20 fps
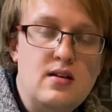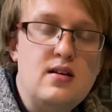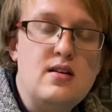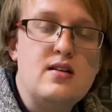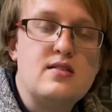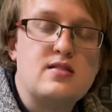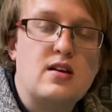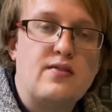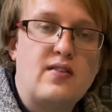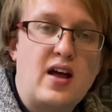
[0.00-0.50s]

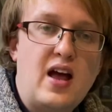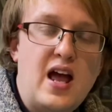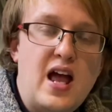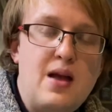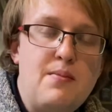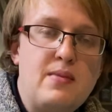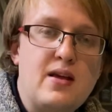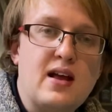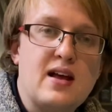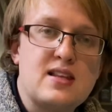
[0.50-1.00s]
So if
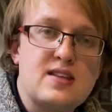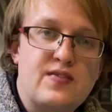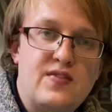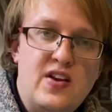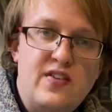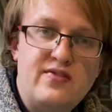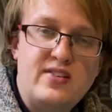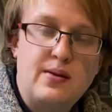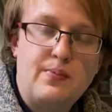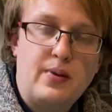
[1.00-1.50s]
Amy has
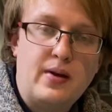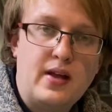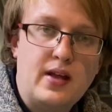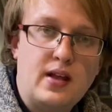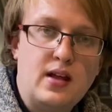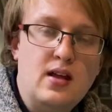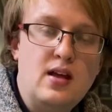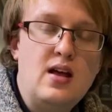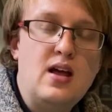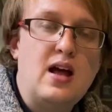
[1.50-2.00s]
50p
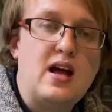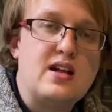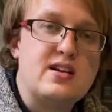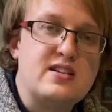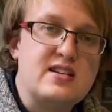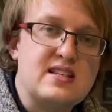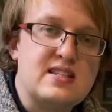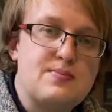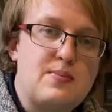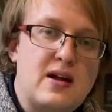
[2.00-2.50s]
and
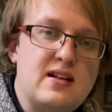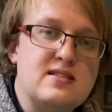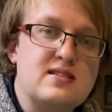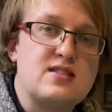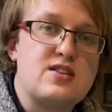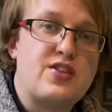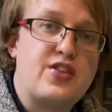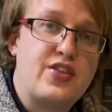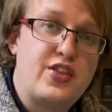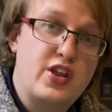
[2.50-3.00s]
she spends
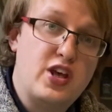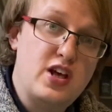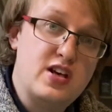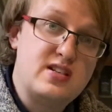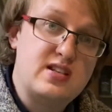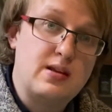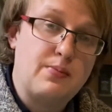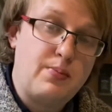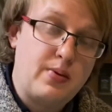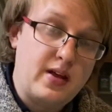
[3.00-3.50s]

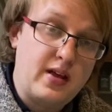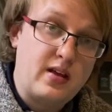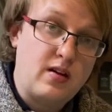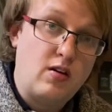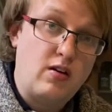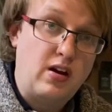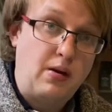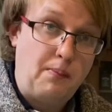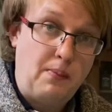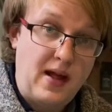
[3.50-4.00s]
30p
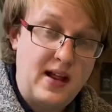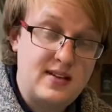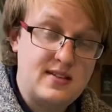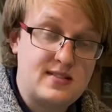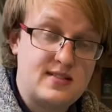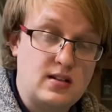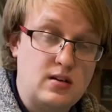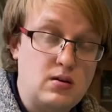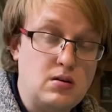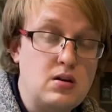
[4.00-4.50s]
on a
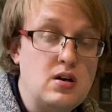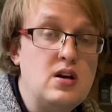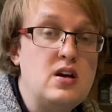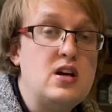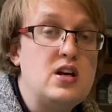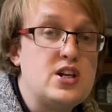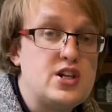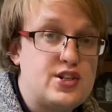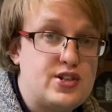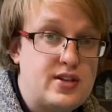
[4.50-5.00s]
pencil,
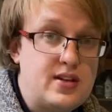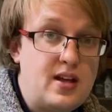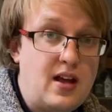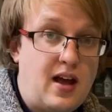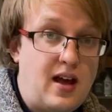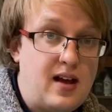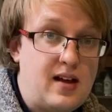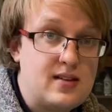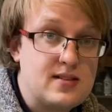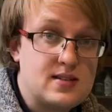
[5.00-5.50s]
she
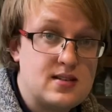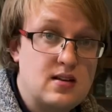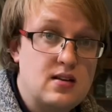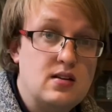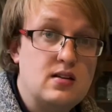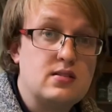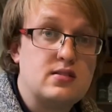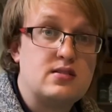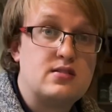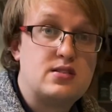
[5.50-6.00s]
has
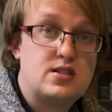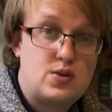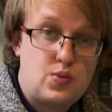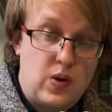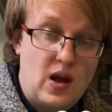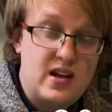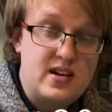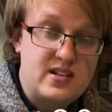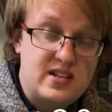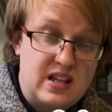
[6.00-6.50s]

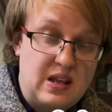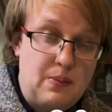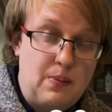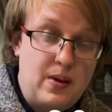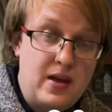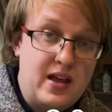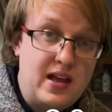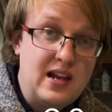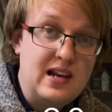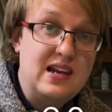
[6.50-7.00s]

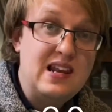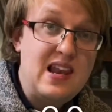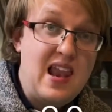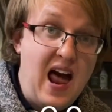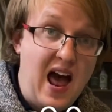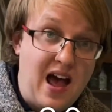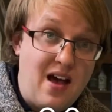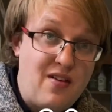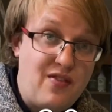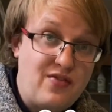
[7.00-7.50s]
20p
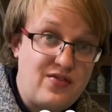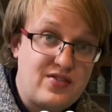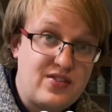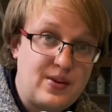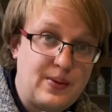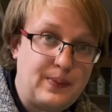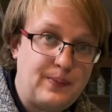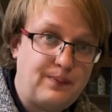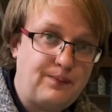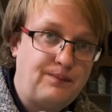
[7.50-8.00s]
left.
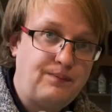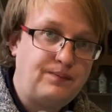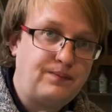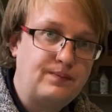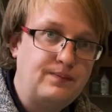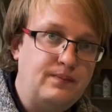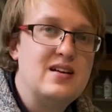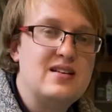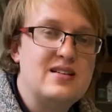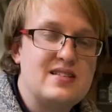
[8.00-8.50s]

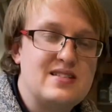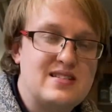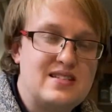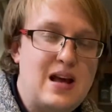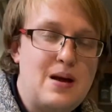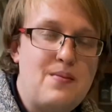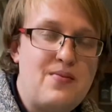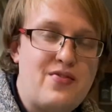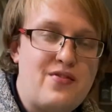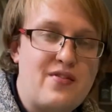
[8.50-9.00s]

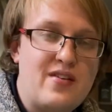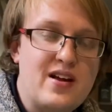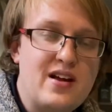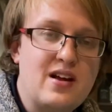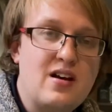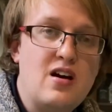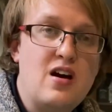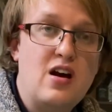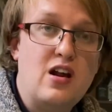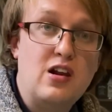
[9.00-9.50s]
Step 3,
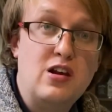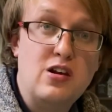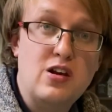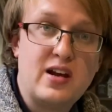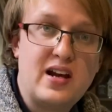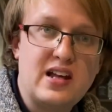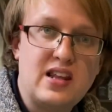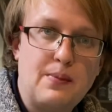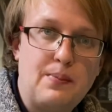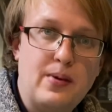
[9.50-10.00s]

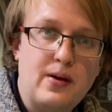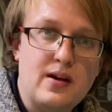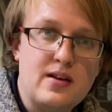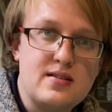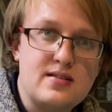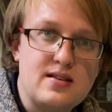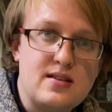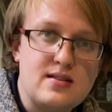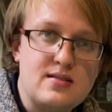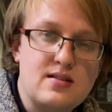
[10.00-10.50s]
look at the
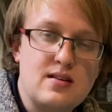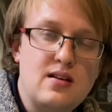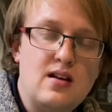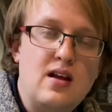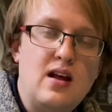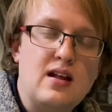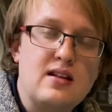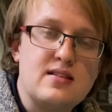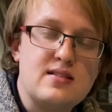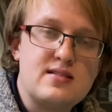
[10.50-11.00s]
purses
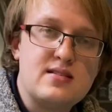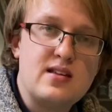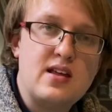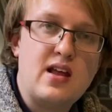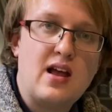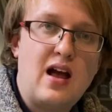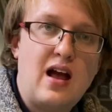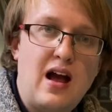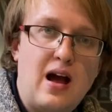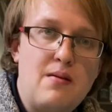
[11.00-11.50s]
and see
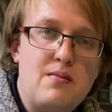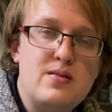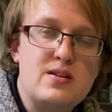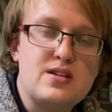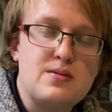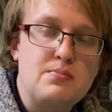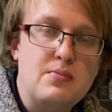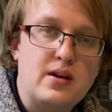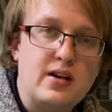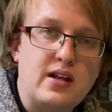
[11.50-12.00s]
how much
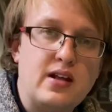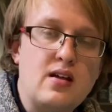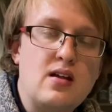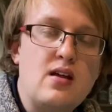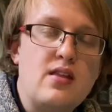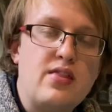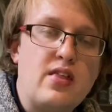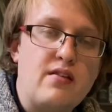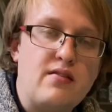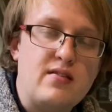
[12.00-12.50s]
money
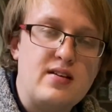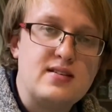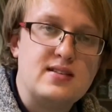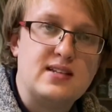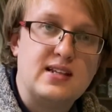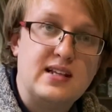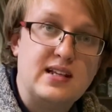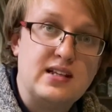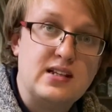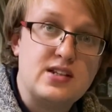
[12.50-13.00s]
there is in
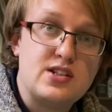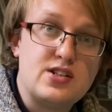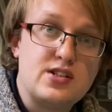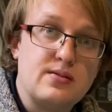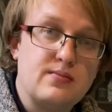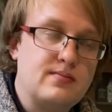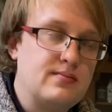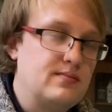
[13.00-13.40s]
each.